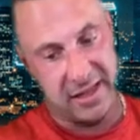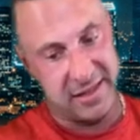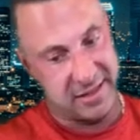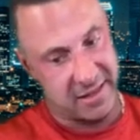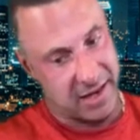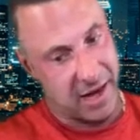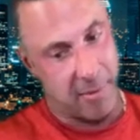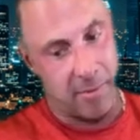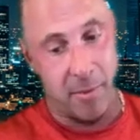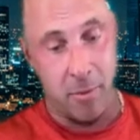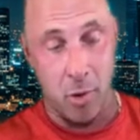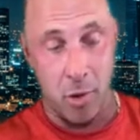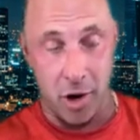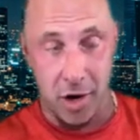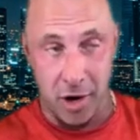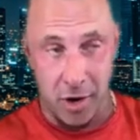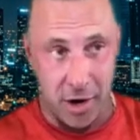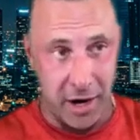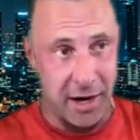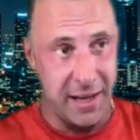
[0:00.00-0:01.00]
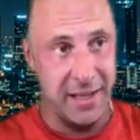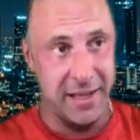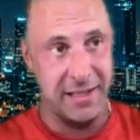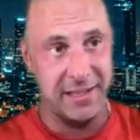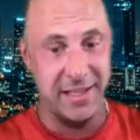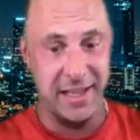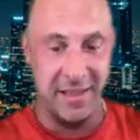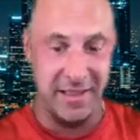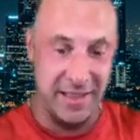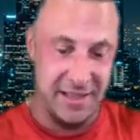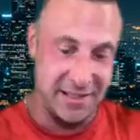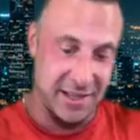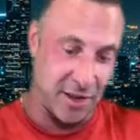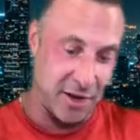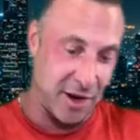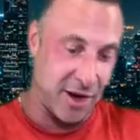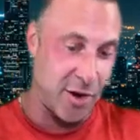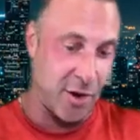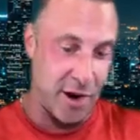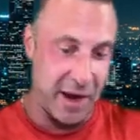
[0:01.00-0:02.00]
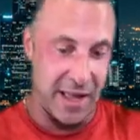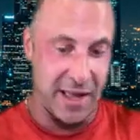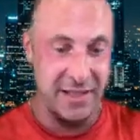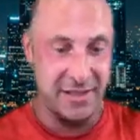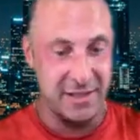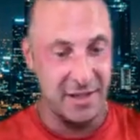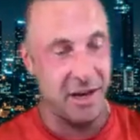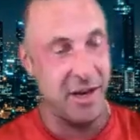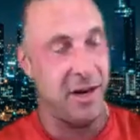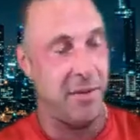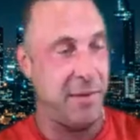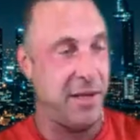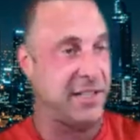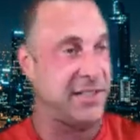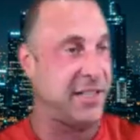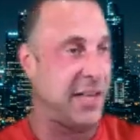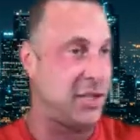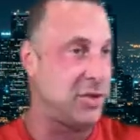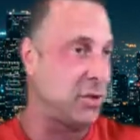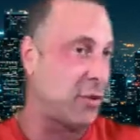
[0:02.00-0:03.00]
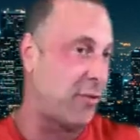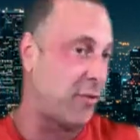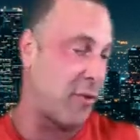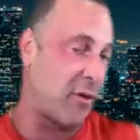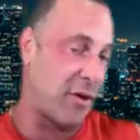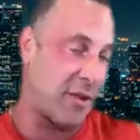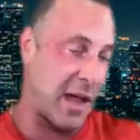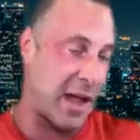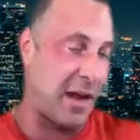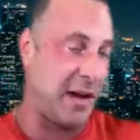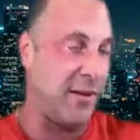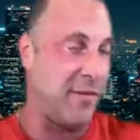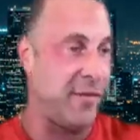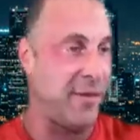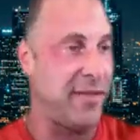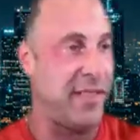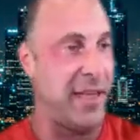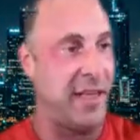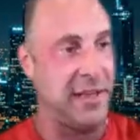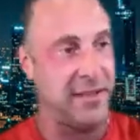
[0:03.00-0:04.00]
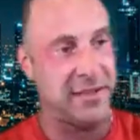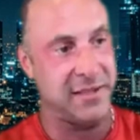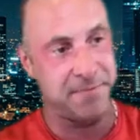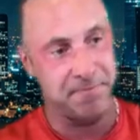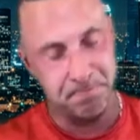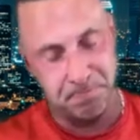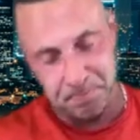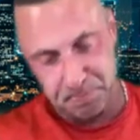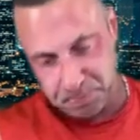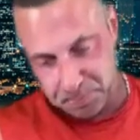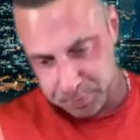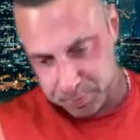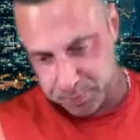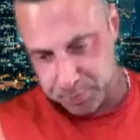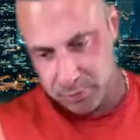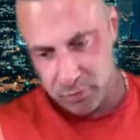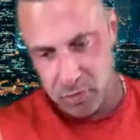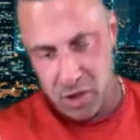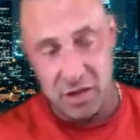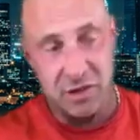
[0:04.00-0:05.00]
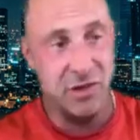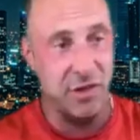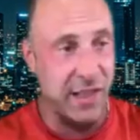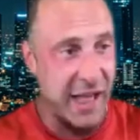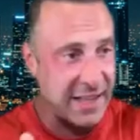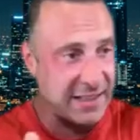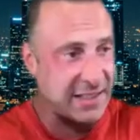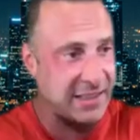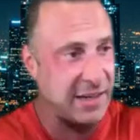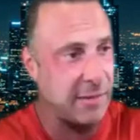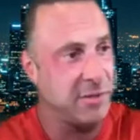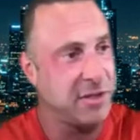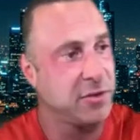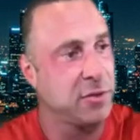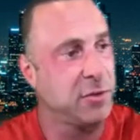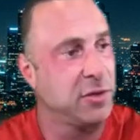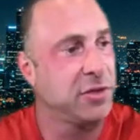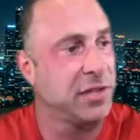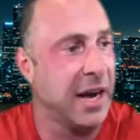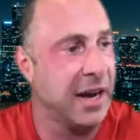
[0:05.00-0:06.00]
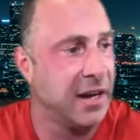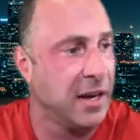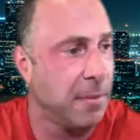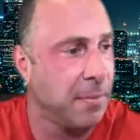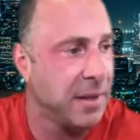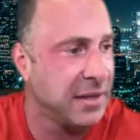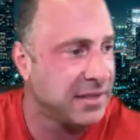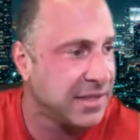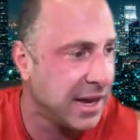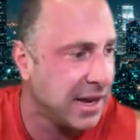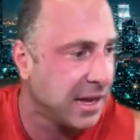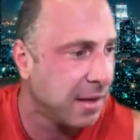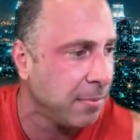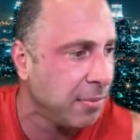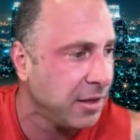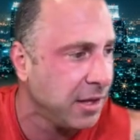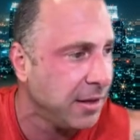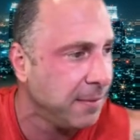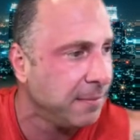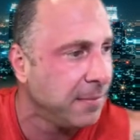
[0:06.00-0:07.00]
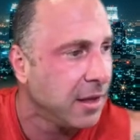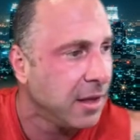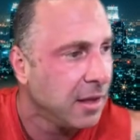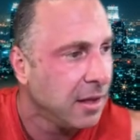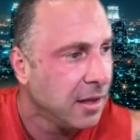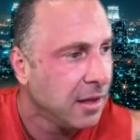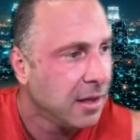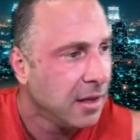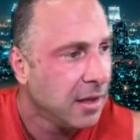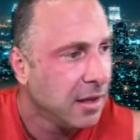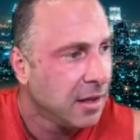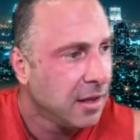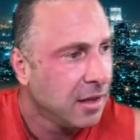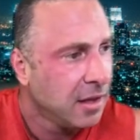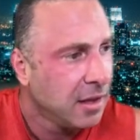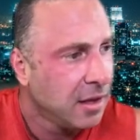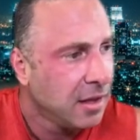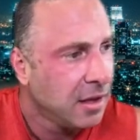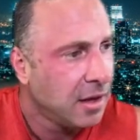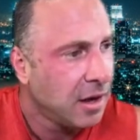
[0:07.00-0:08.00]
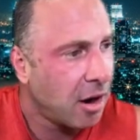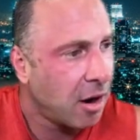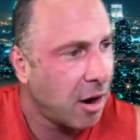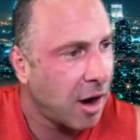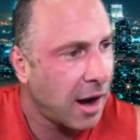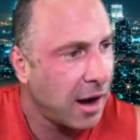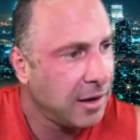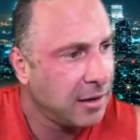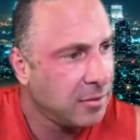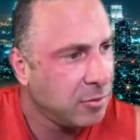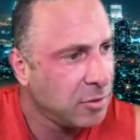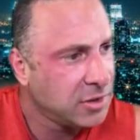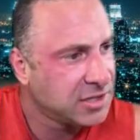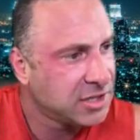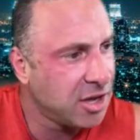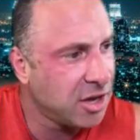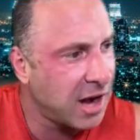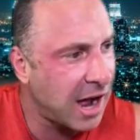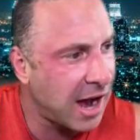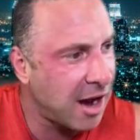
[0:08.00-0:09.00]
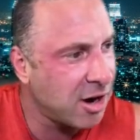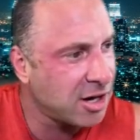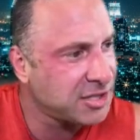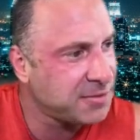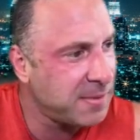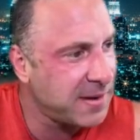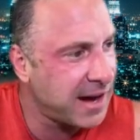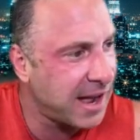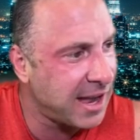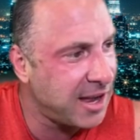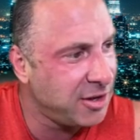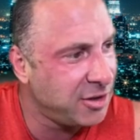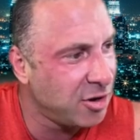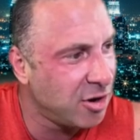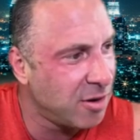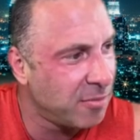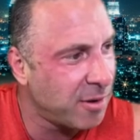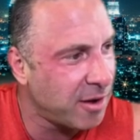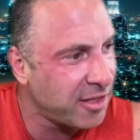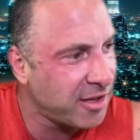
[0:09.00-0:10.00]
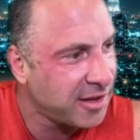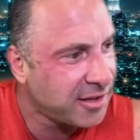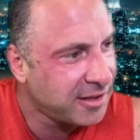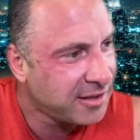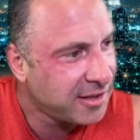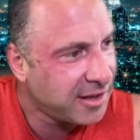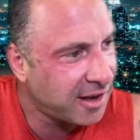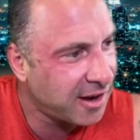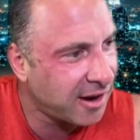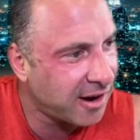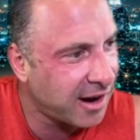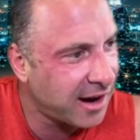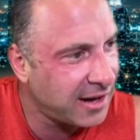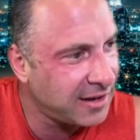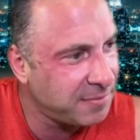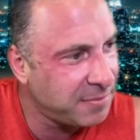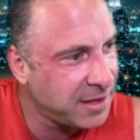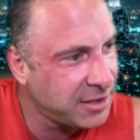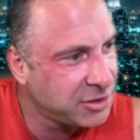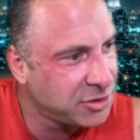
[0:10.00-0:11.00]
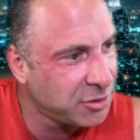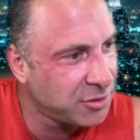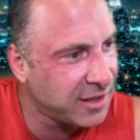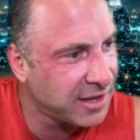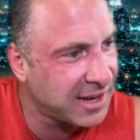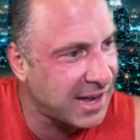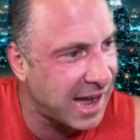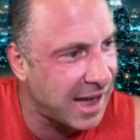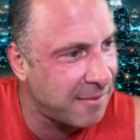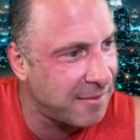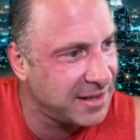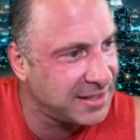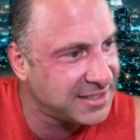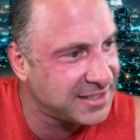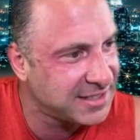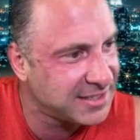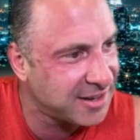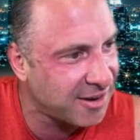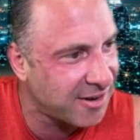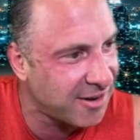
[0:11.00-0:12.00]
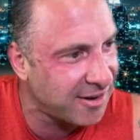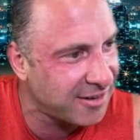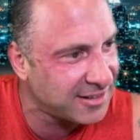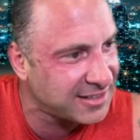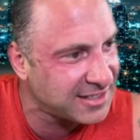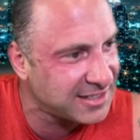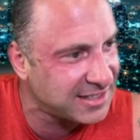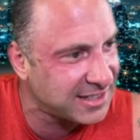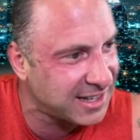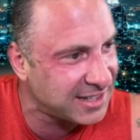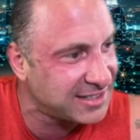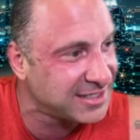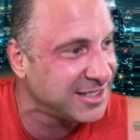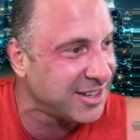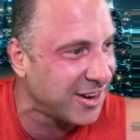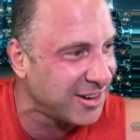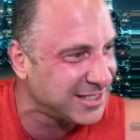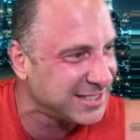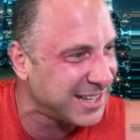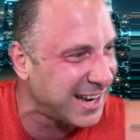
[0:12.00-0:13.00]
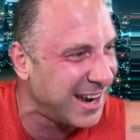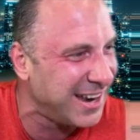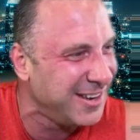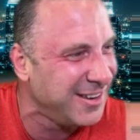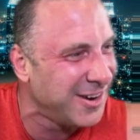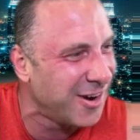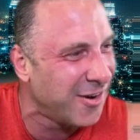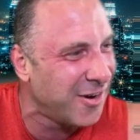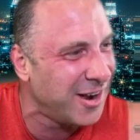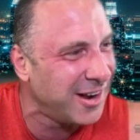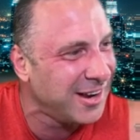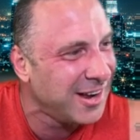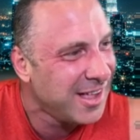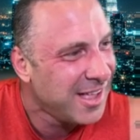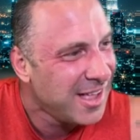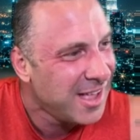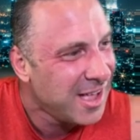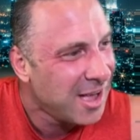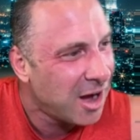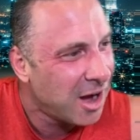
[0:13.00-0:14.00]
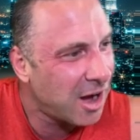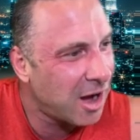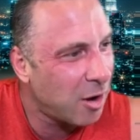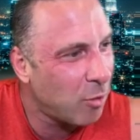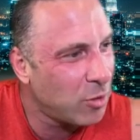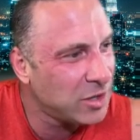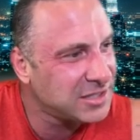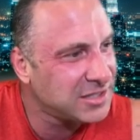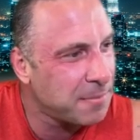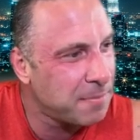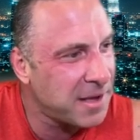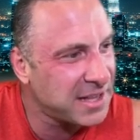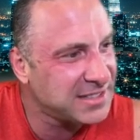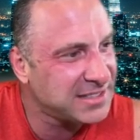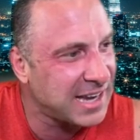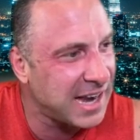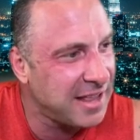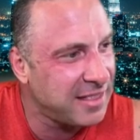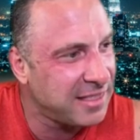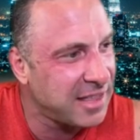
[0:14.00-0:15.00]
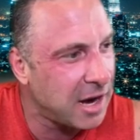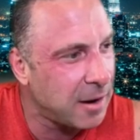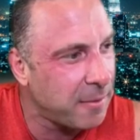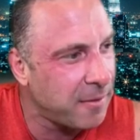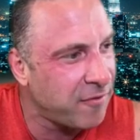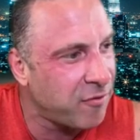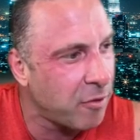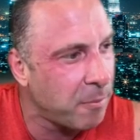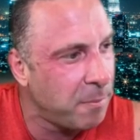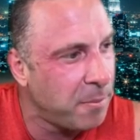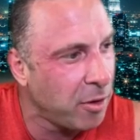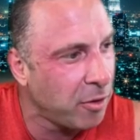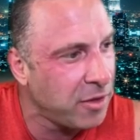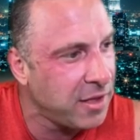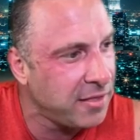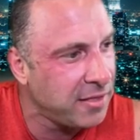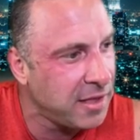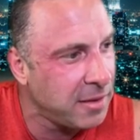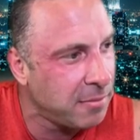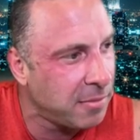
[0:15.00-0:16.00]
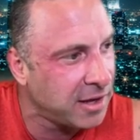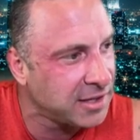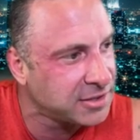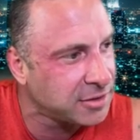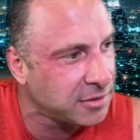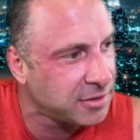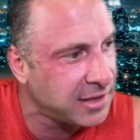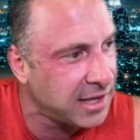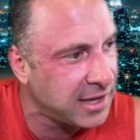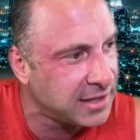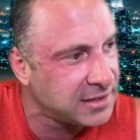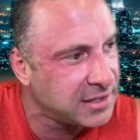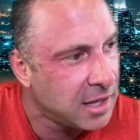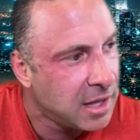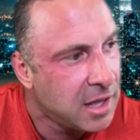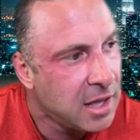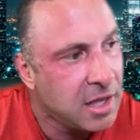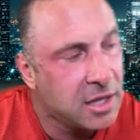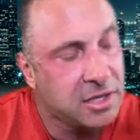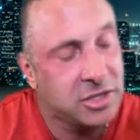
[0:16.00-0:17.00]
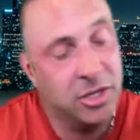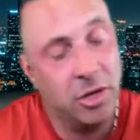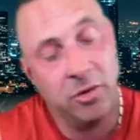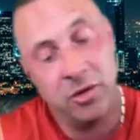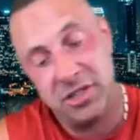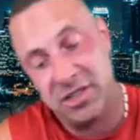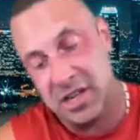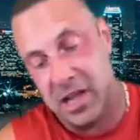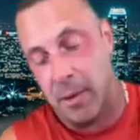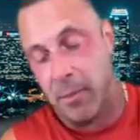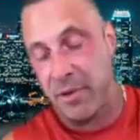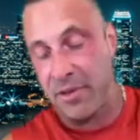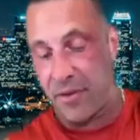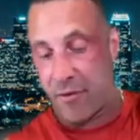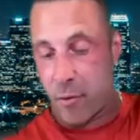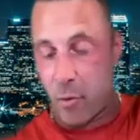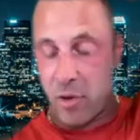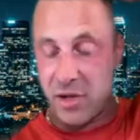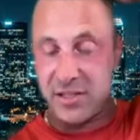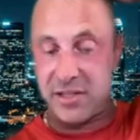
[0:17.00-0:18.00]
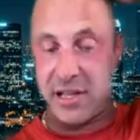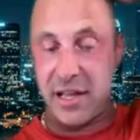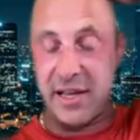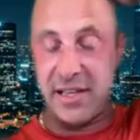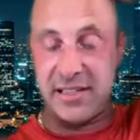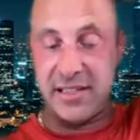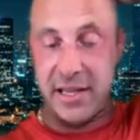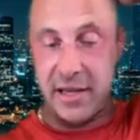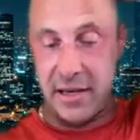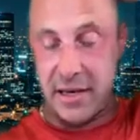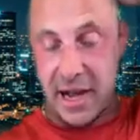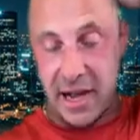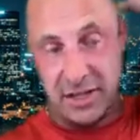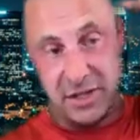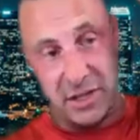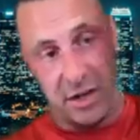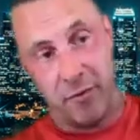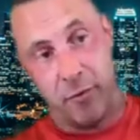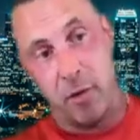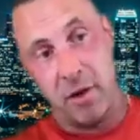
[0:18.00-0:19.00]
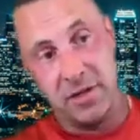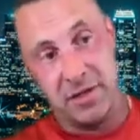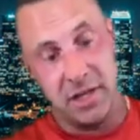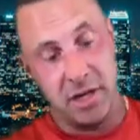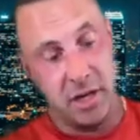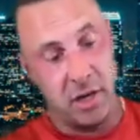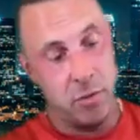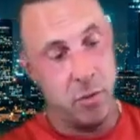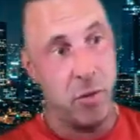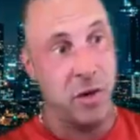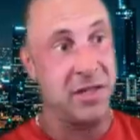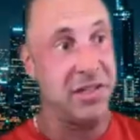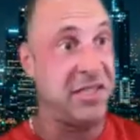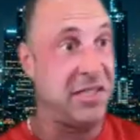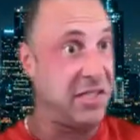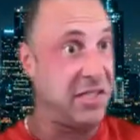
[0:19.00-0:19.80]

it's a couple more ingredients, and these other ingredients are going to be essential for a lot of different things. So that's the difference between Tighten Up and Titan Complete. All right. What's good, Irishman? How you doing, brother? All right. Big Drew in the comments. Star, star sign. You know it. Uh, what's the best time therapy for building lean muscle? Thanks. So there's a couple different ones. Like I said, IGF-1's a good one.